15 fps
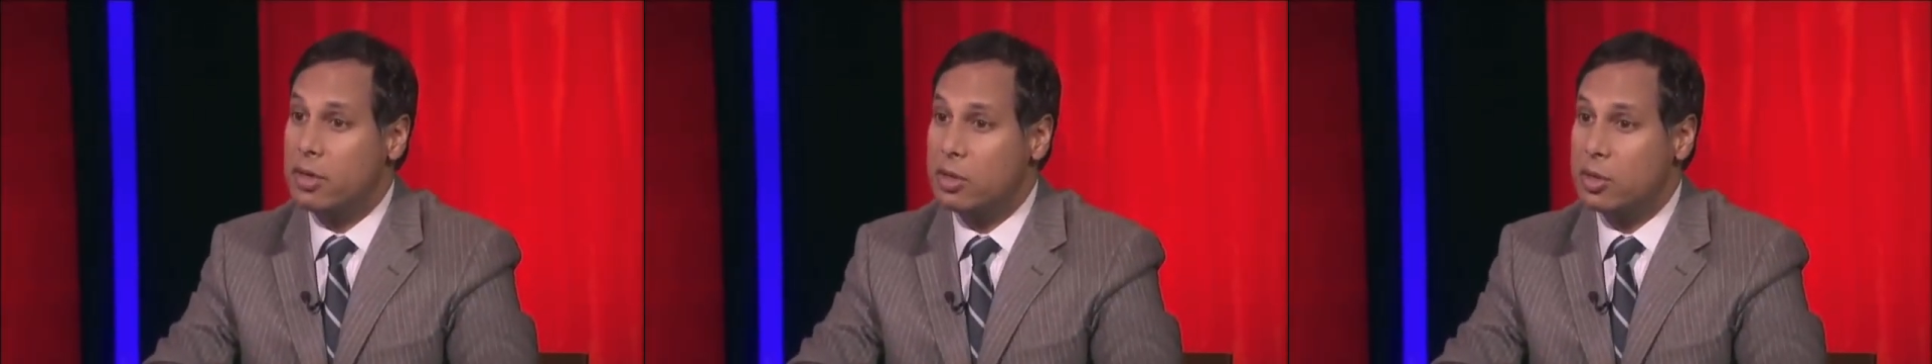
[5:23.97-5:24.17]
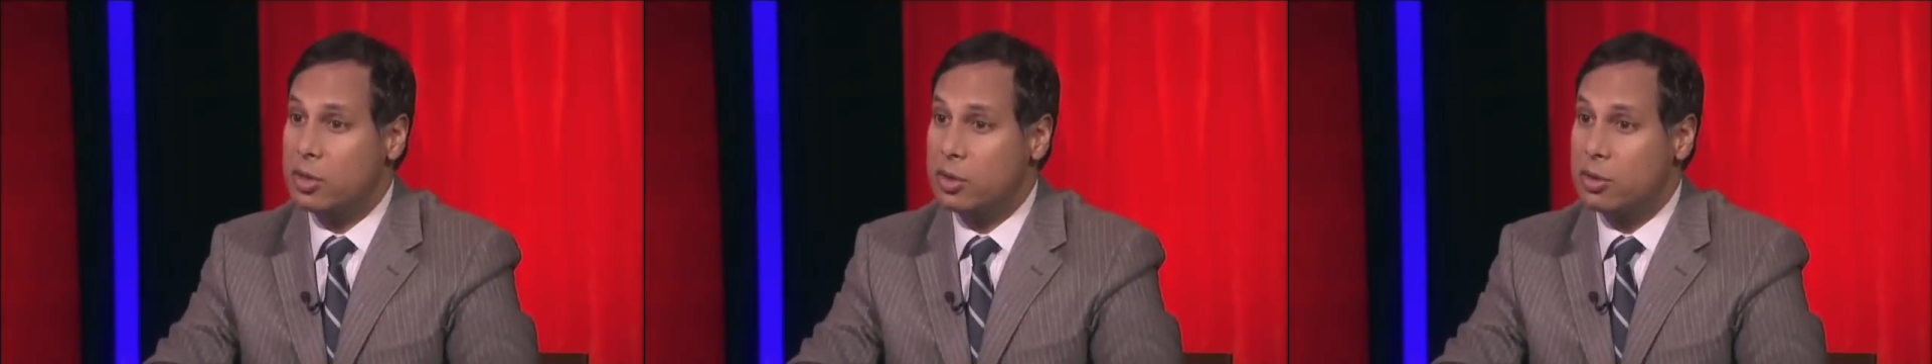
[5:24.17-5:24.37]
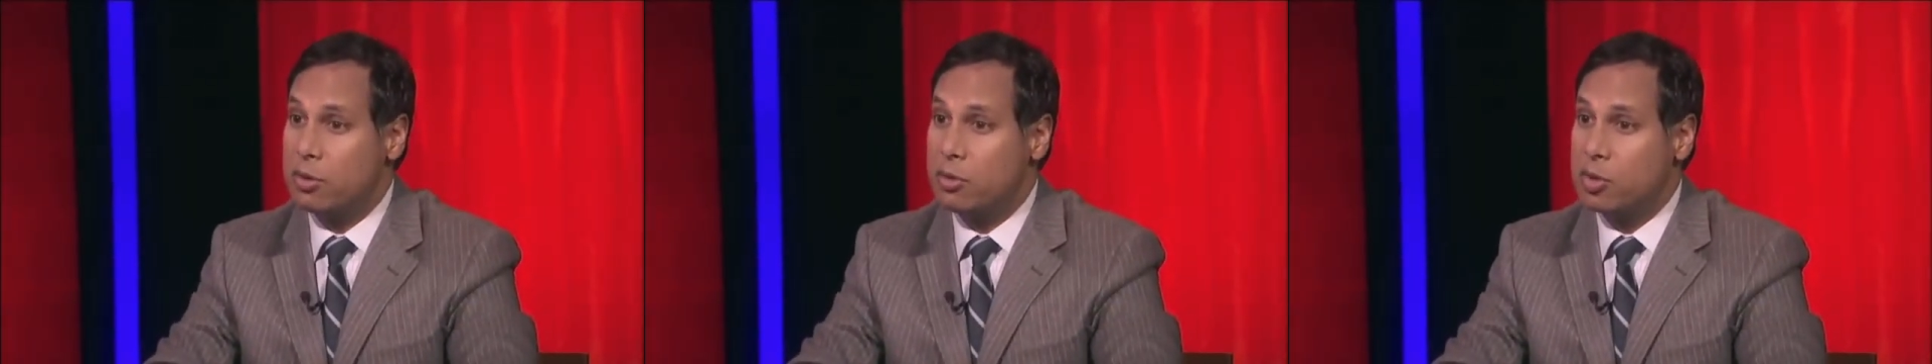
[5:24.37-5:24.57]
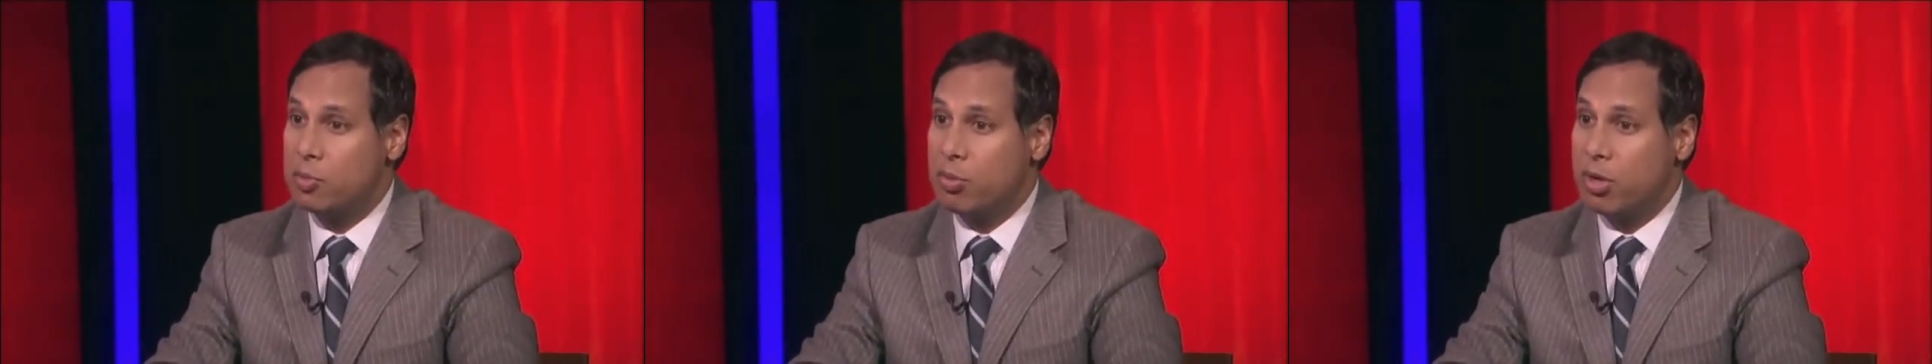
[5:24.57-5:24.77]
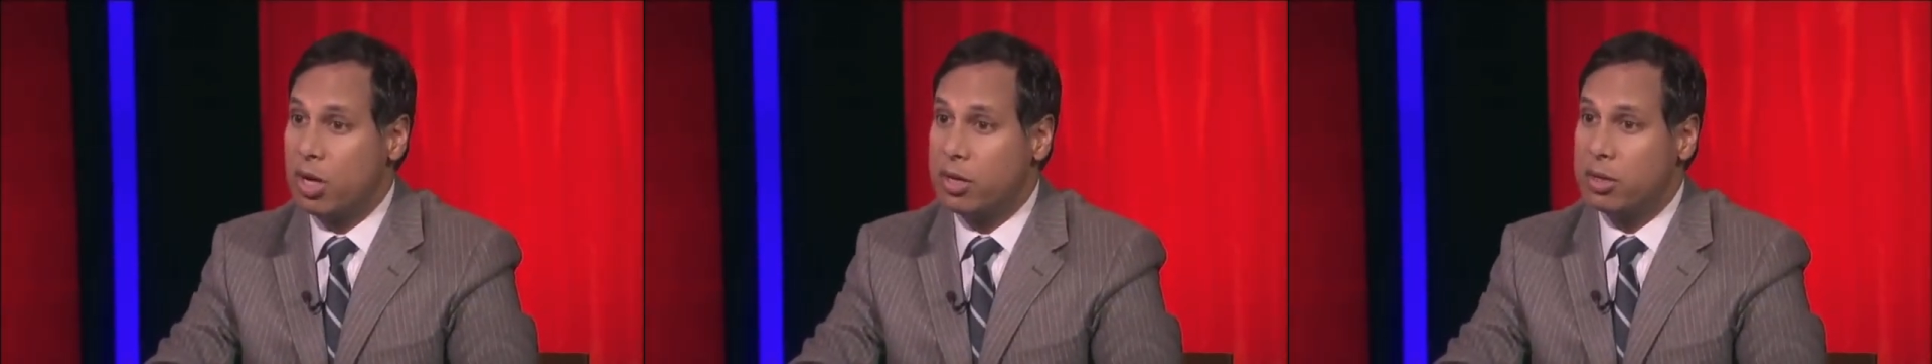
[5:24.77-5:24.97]
insurance
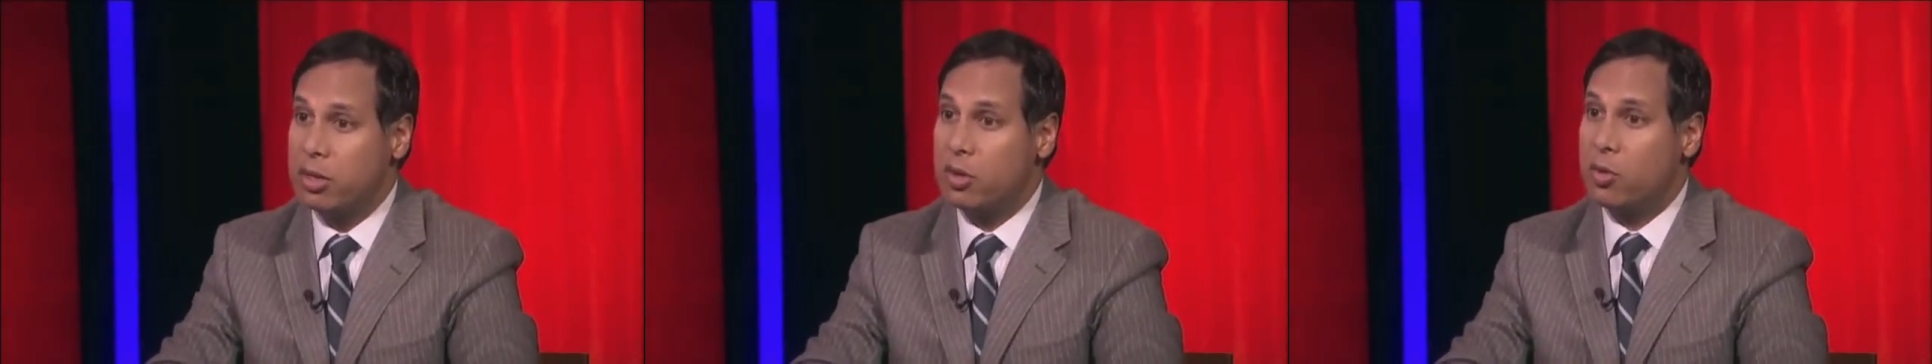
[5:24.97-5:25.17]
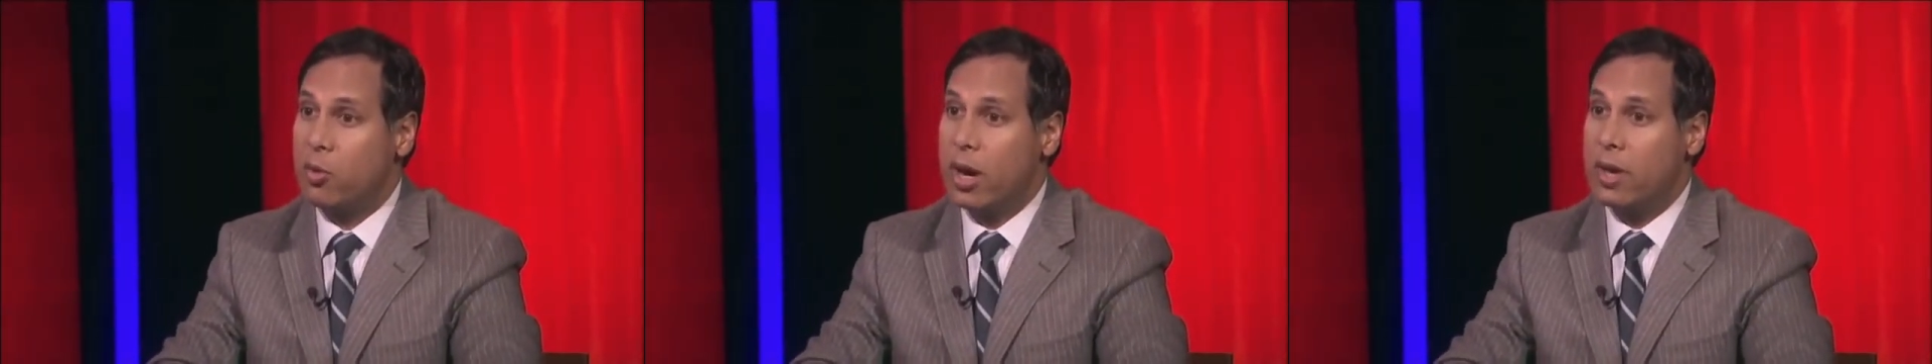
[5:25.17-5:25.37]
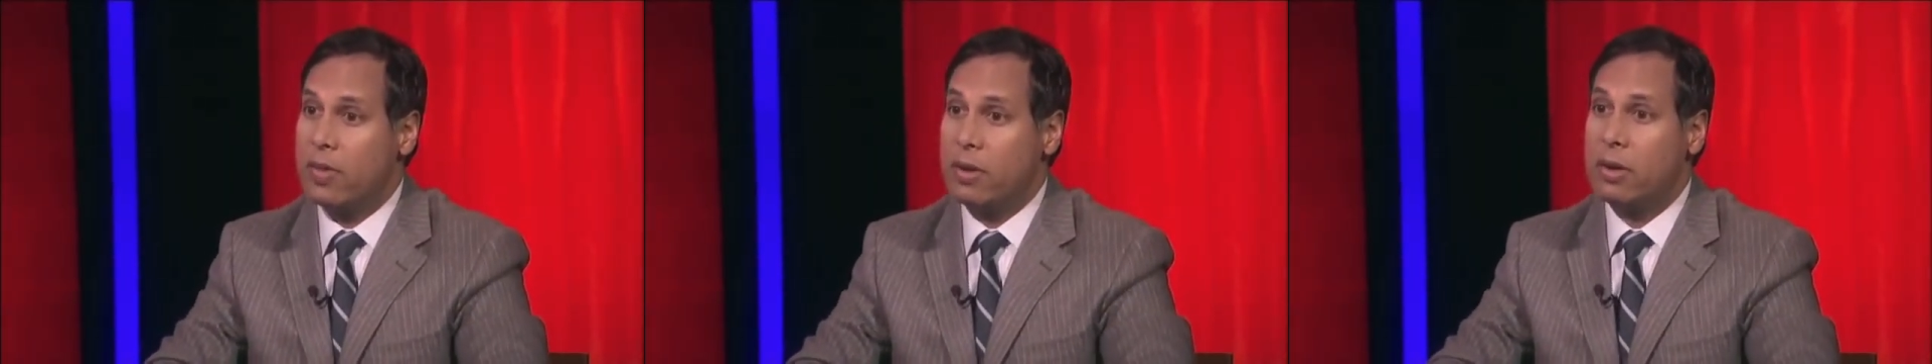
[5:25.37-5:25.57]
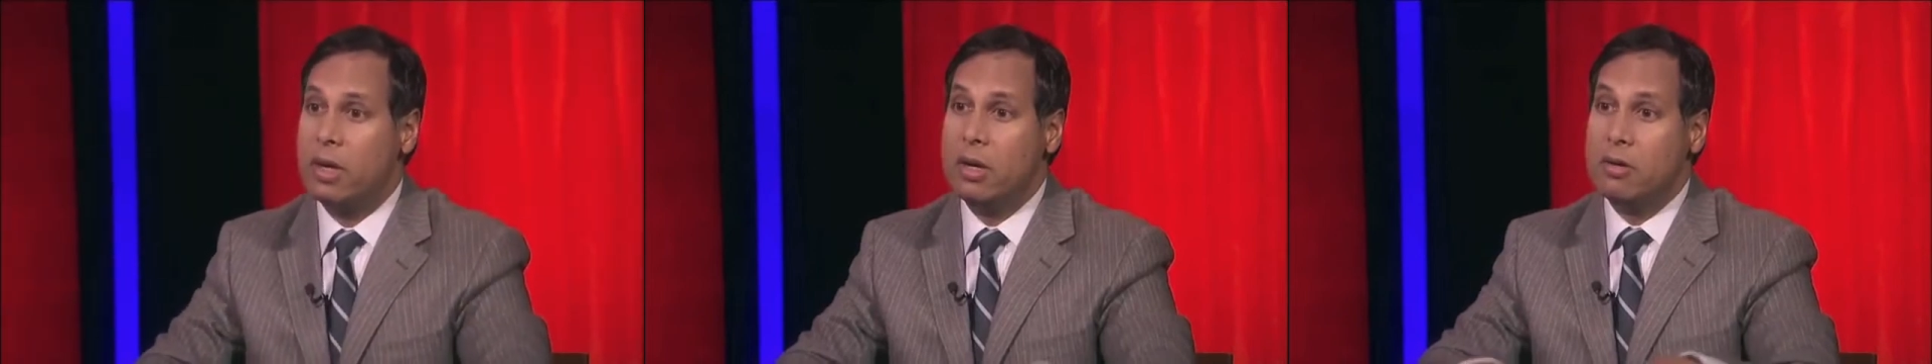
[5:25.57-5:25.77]
product in a way that